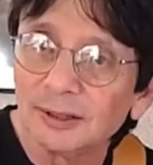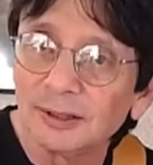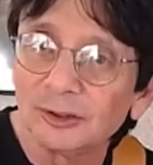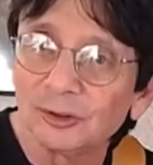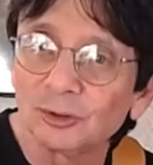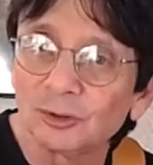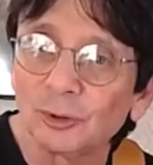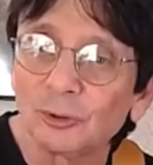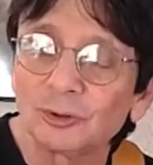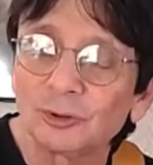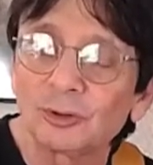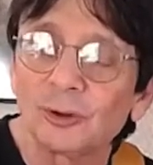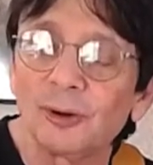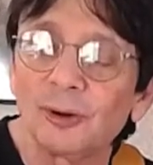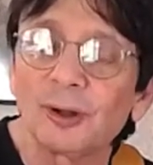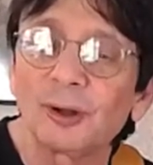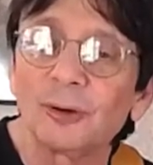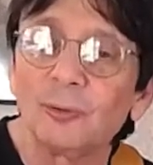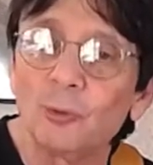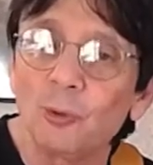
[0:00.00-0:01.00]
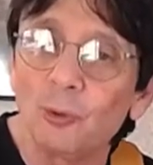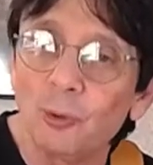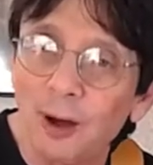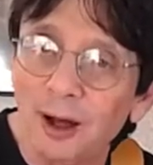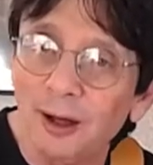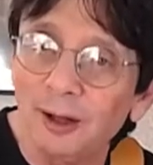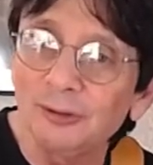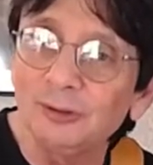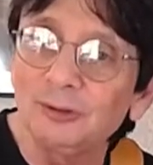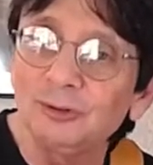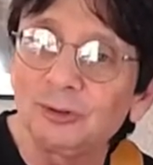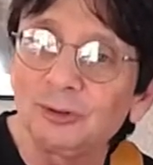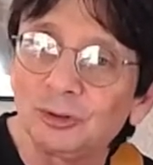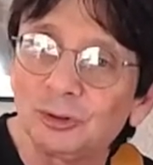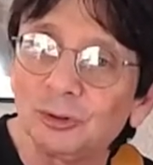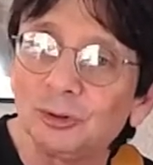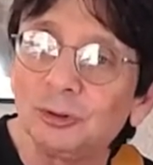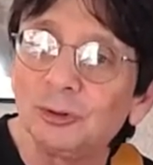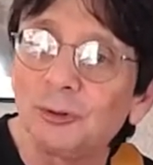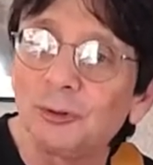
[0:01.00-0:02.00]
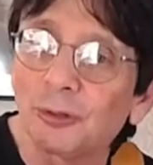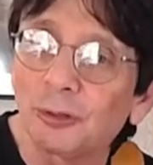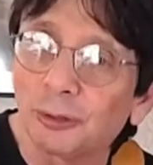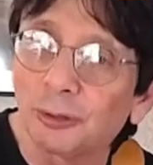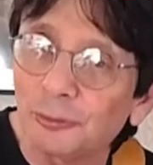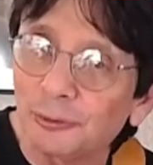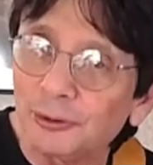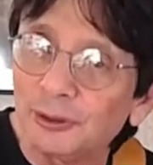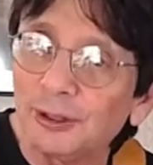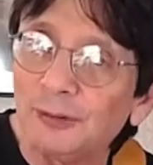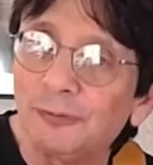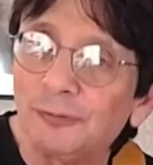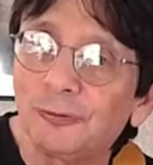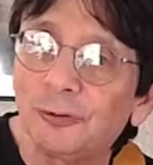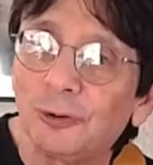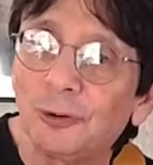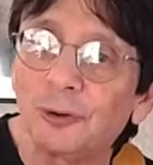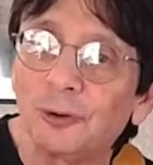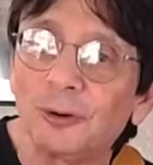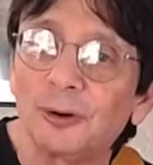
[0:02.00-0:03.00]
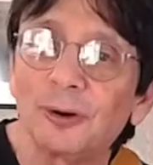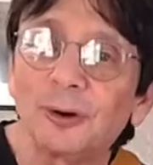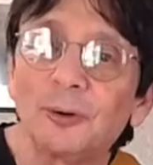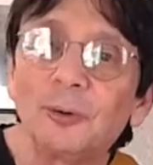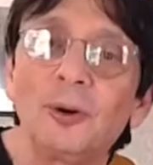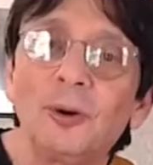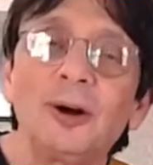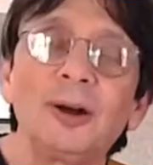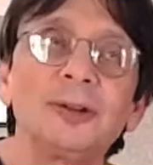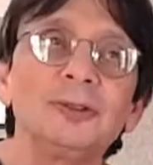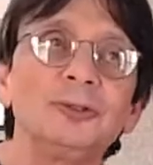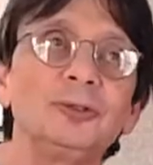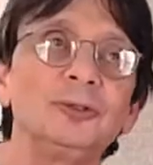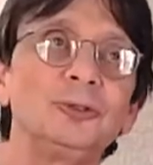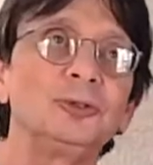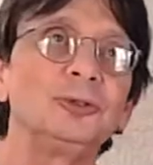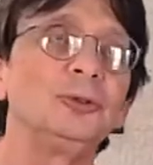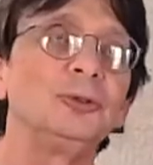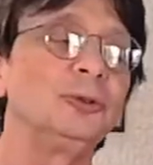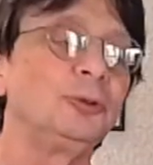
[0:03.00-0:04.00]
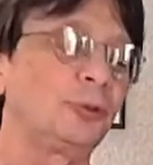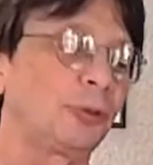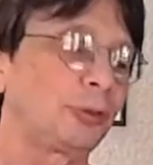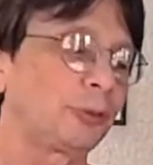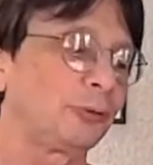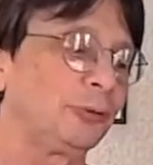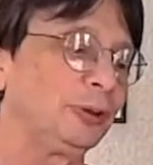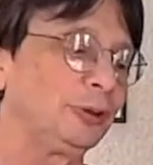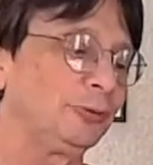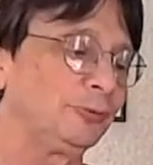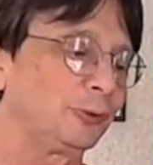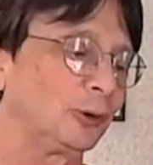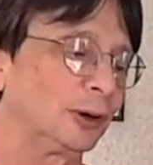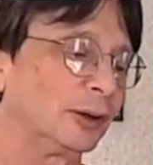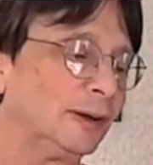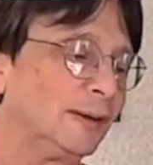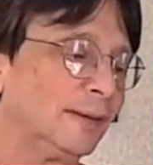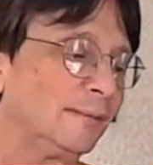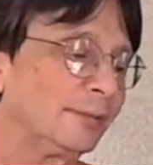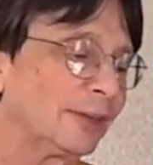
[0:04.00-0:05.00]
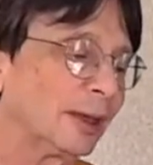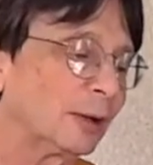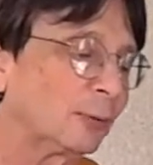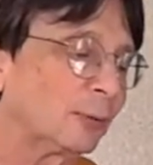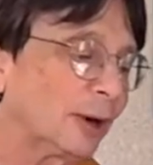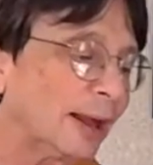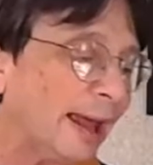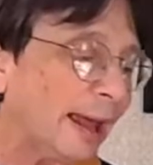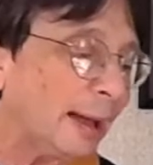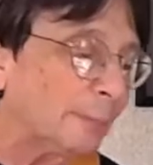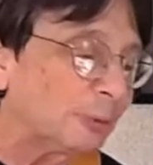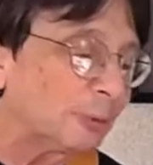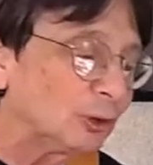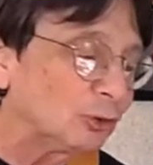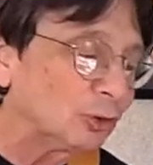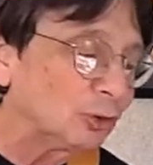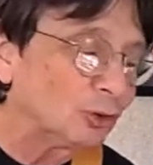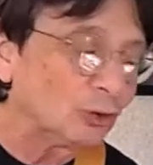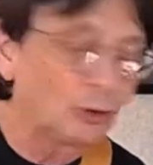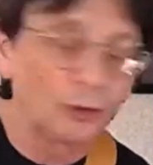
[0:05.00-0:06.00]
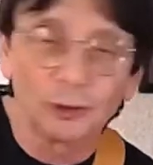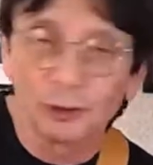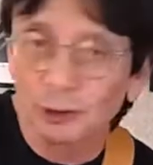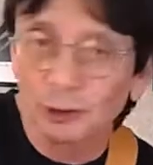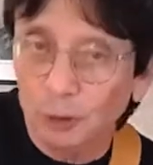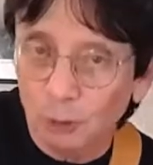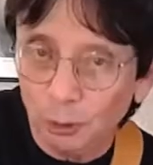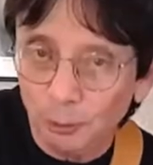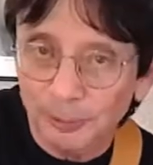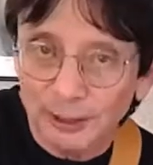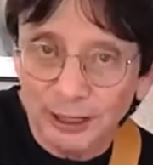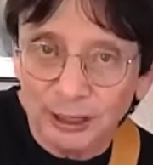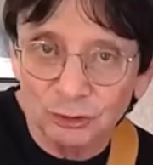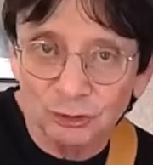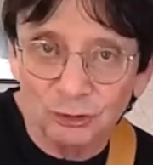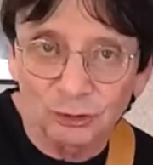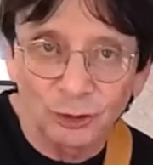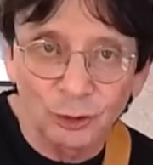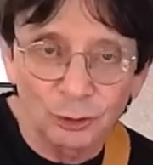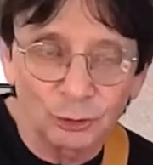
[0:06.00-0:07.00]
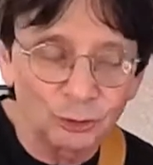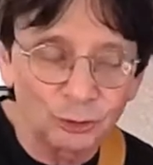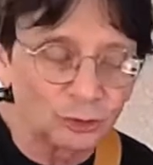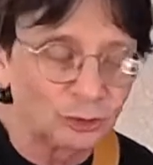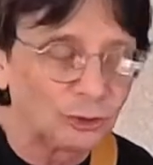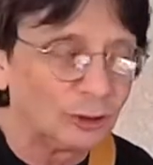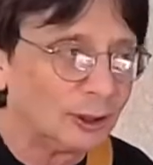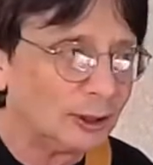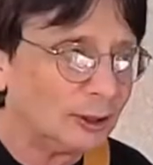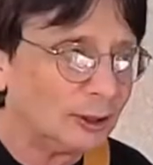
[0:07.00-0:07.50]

So it's going 1, 2, 3, 4, 1, 2, 3, 4. And what happens is the low bass notes